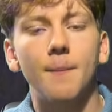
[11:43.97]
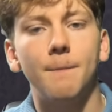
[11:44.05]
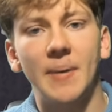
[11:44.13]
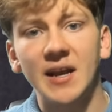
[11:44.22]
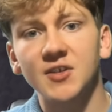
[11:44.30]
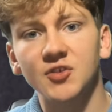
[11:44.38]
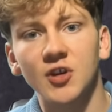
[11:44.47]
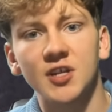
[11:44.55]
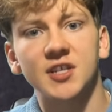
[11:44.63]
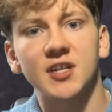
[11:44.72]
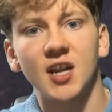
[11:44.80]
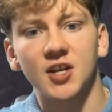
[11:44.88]
Based on
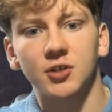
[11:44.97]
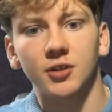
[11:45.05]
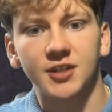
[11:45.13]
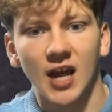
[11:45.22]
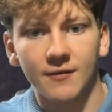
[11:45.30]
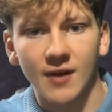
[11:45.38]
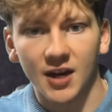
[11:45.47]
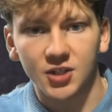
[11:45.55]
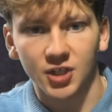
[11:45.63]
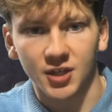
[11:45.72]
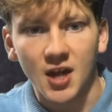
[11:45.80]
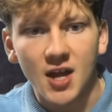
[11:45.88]
its initial
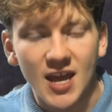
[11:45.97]
direction,